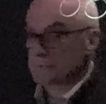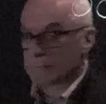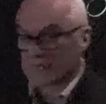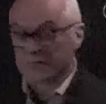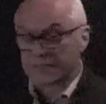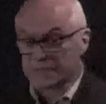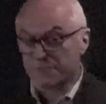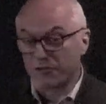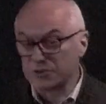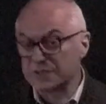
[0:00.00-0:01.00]
these
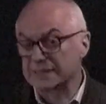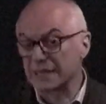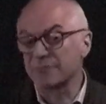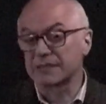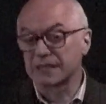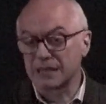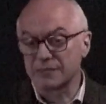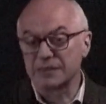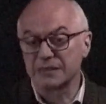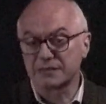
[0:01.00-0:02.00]
forces can become
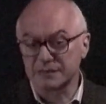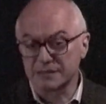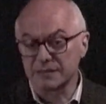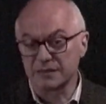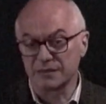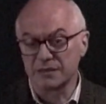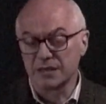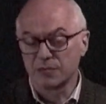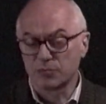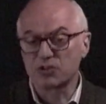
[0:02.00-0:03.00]
increasingly
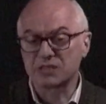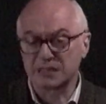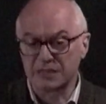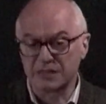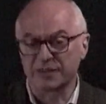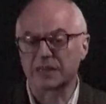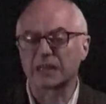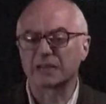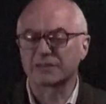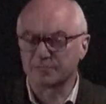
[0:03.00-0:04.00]
more significant
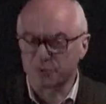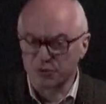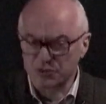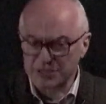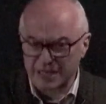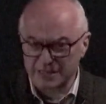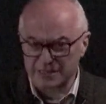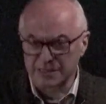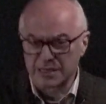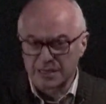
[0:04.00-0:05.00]
as the pore sizes
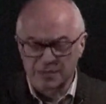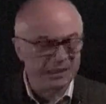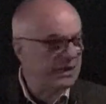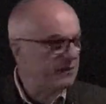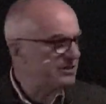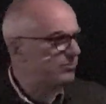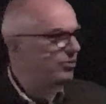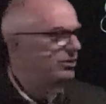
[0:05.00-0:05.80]
become smaller,